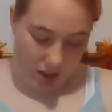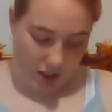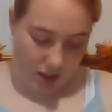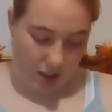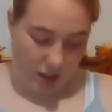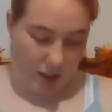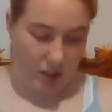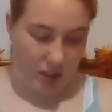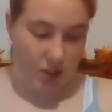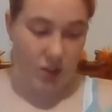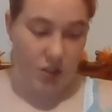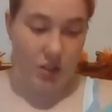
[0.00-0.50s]

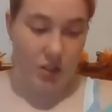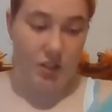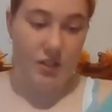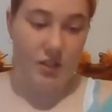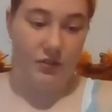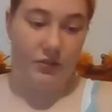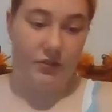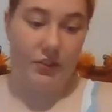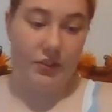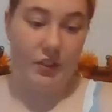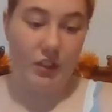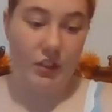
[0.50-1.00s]
That's
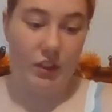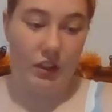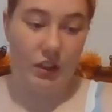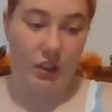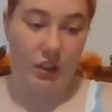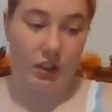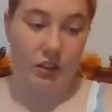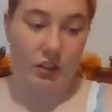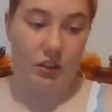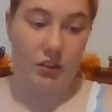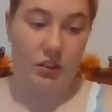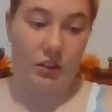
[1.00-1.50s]
just for
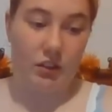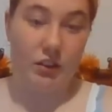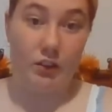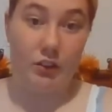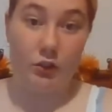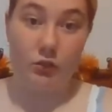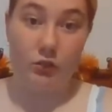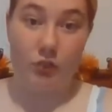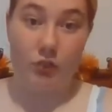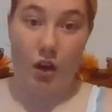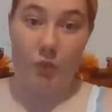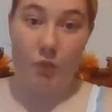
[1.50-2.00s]
like
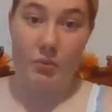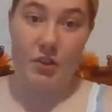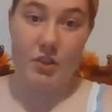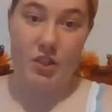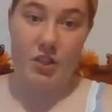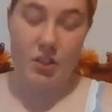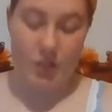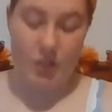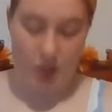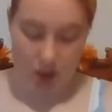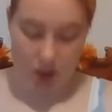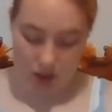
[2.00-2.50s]
little
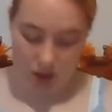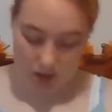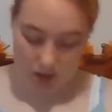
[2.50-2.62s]
rubbish.